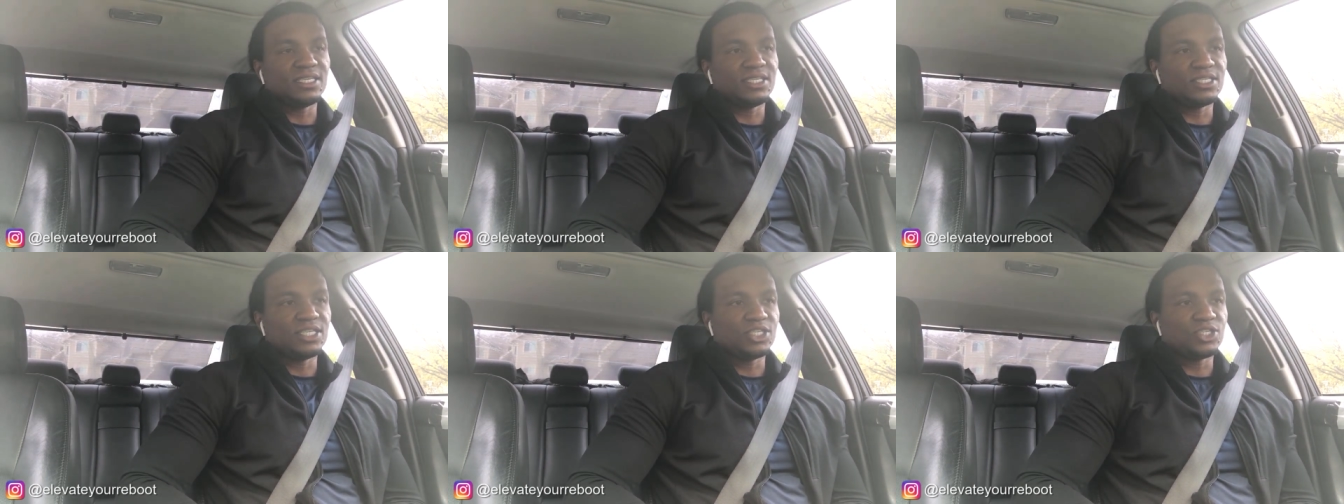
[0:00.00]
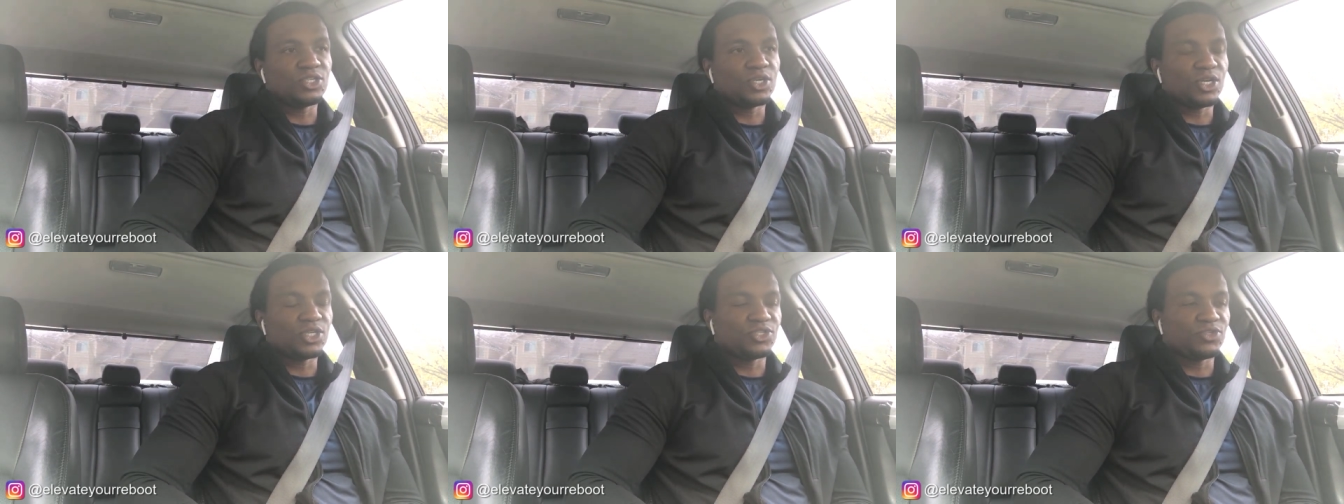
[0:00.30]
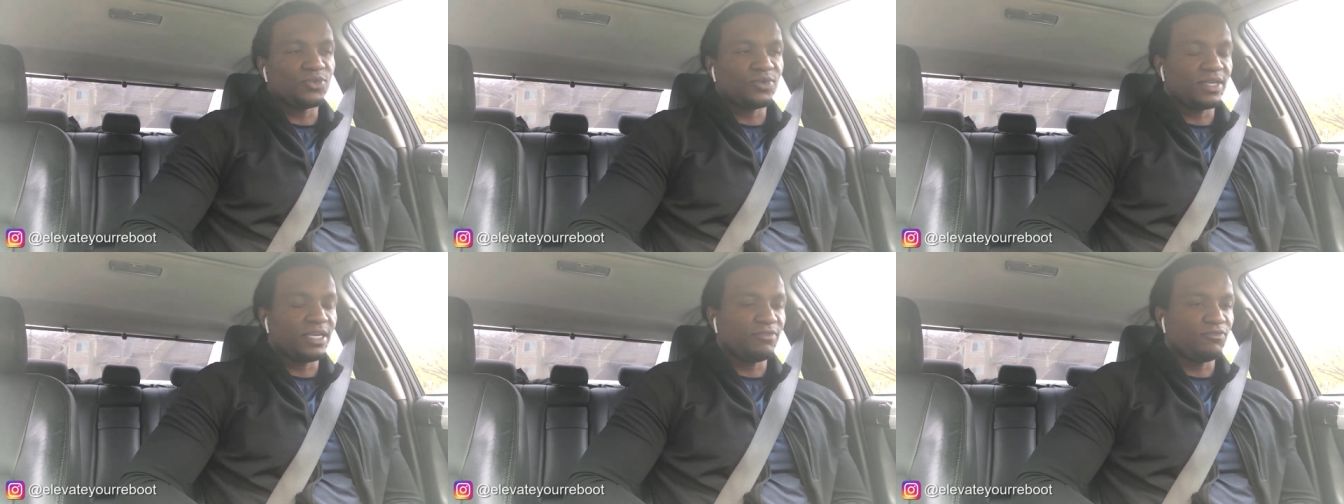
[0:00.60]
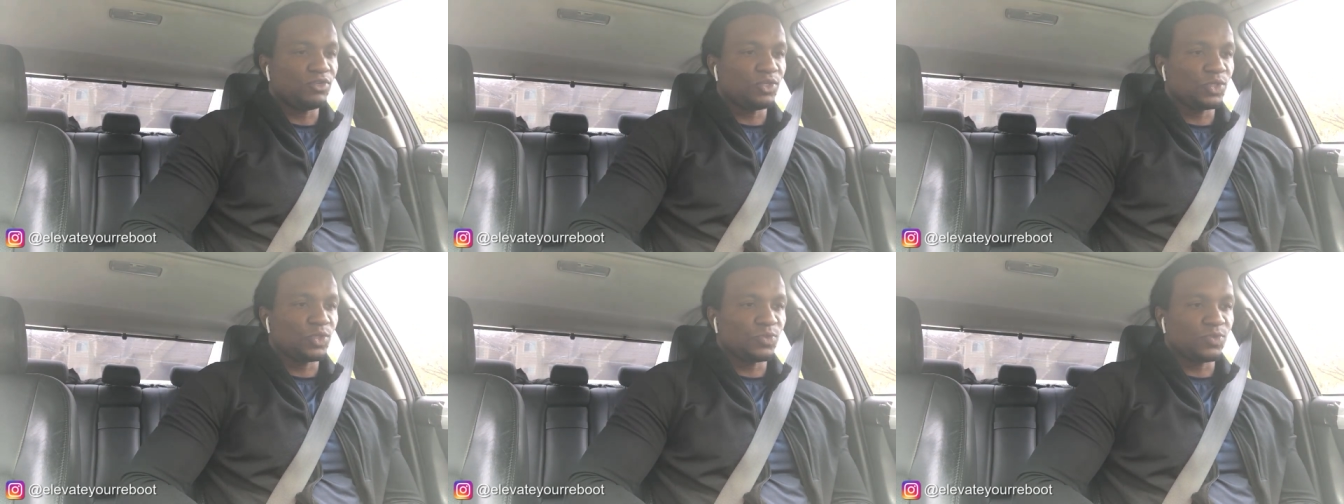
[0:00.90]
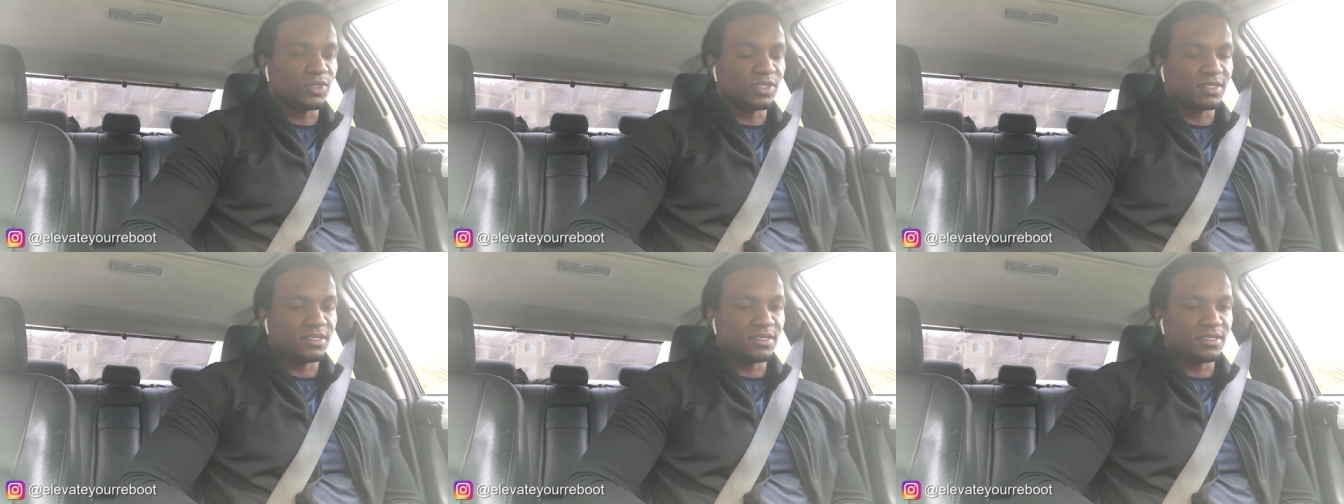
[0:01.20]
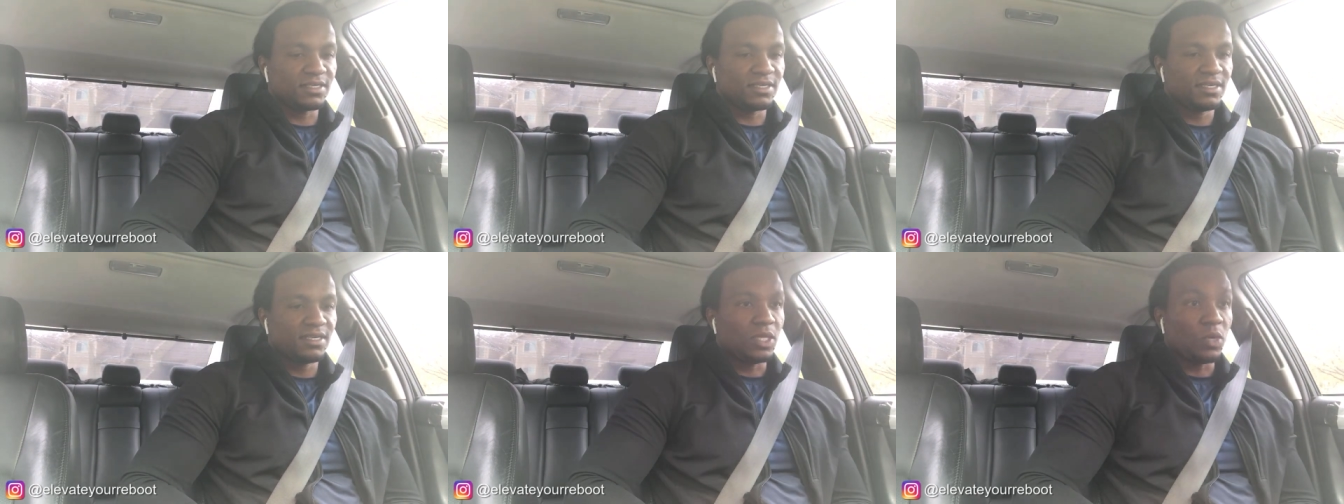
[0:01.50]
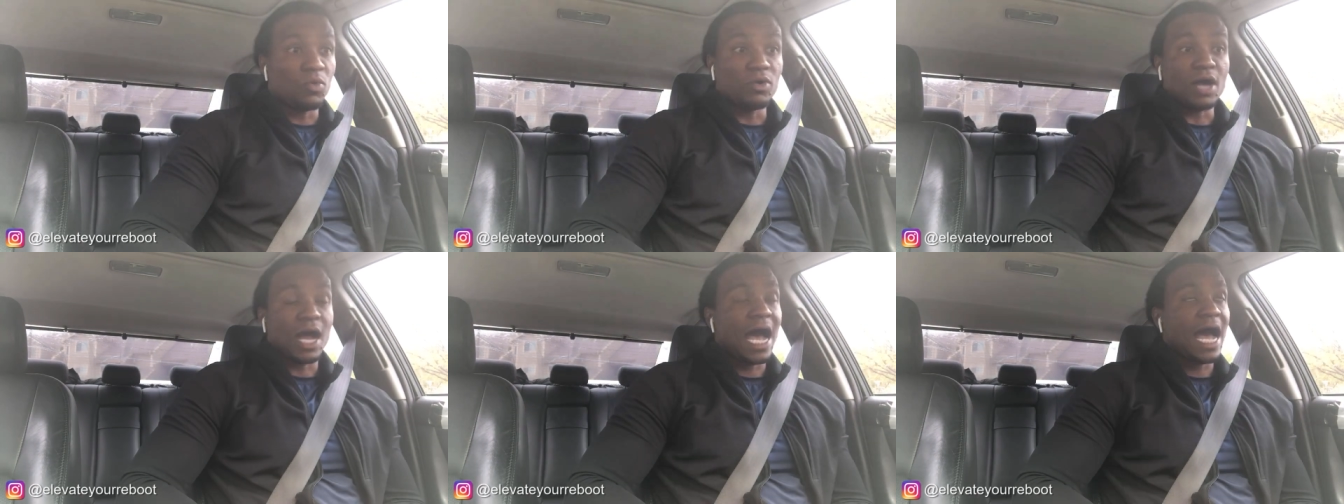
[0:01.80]
testosterone levels were
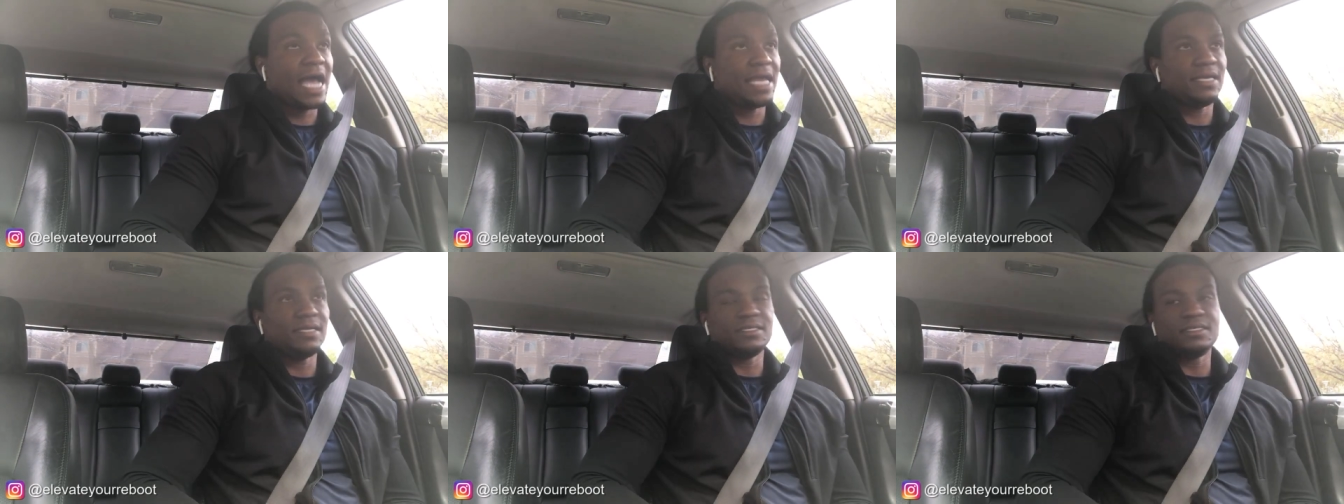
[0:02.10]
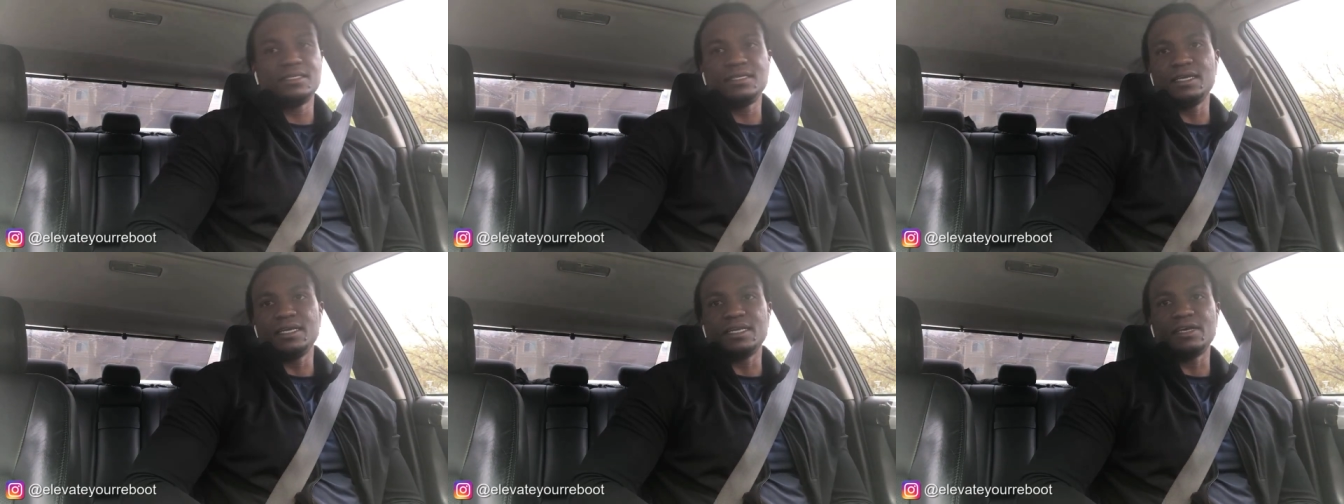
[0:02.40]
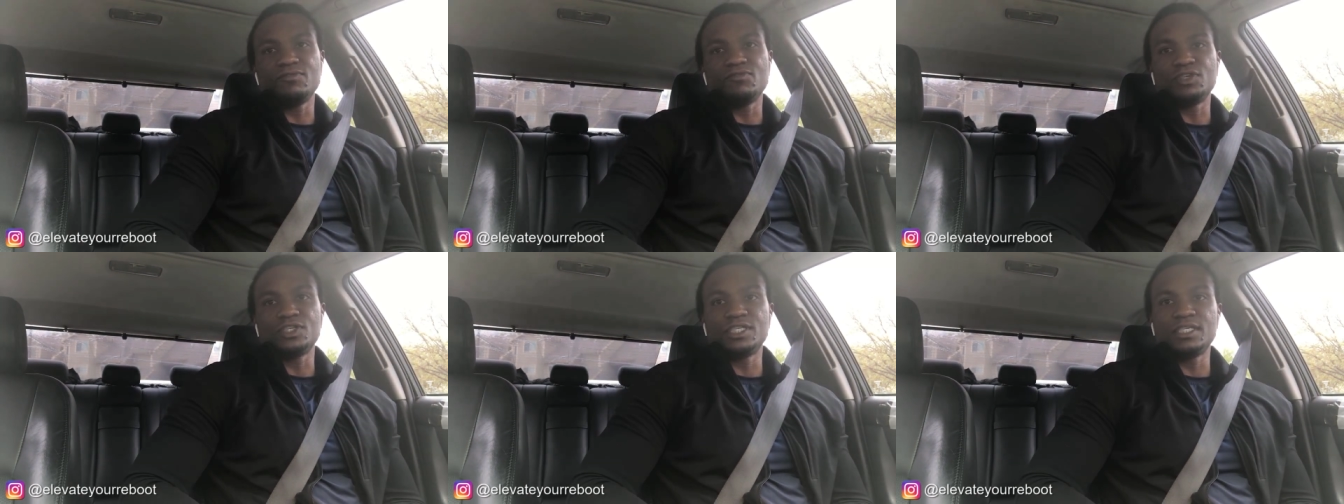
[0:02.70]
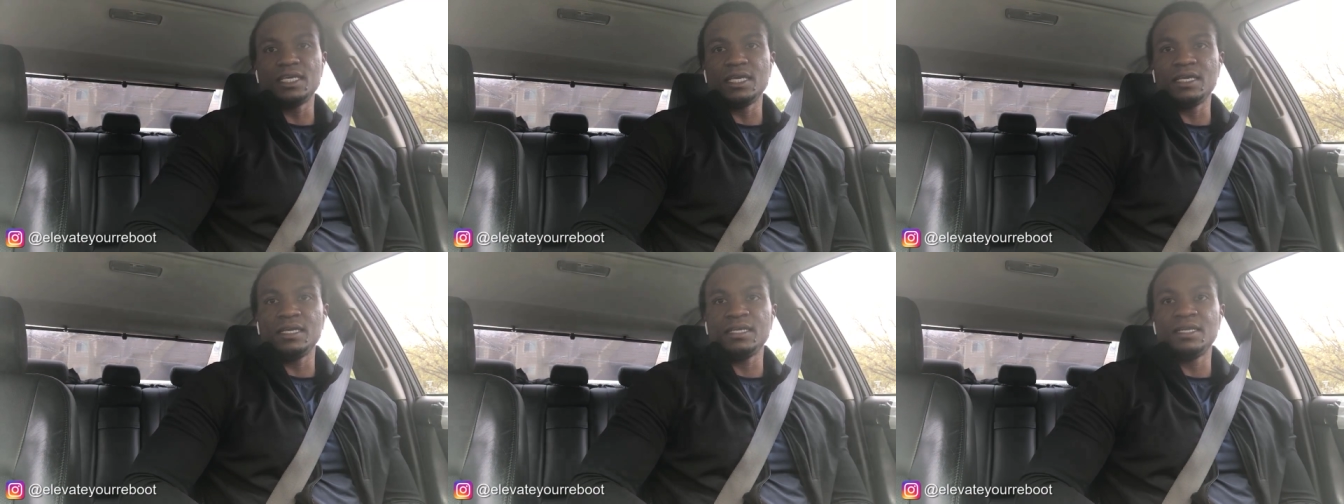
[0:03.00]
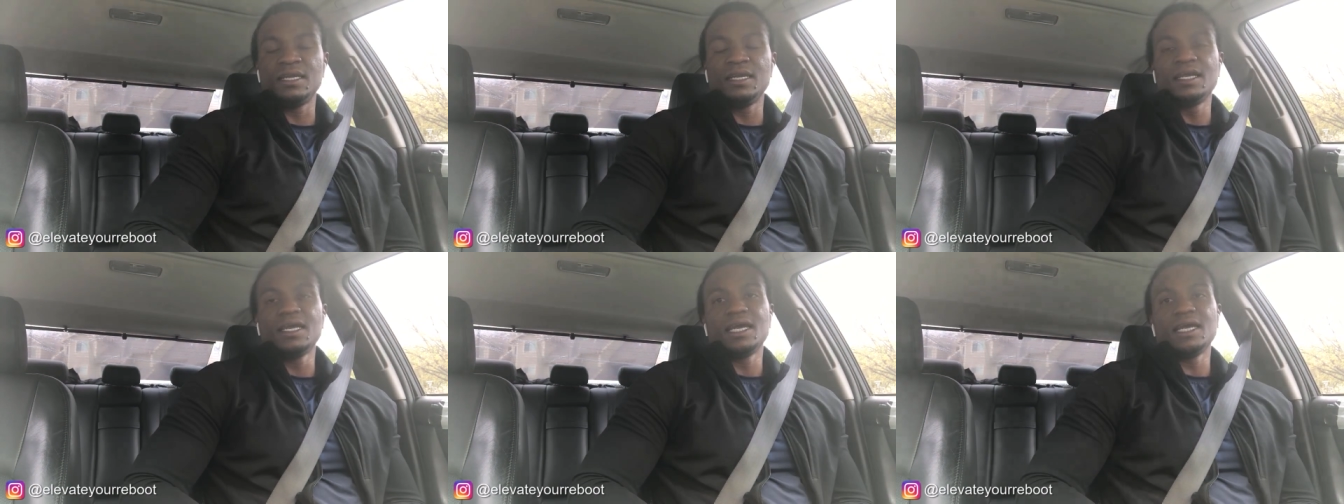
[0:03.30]
the highest he had ever seen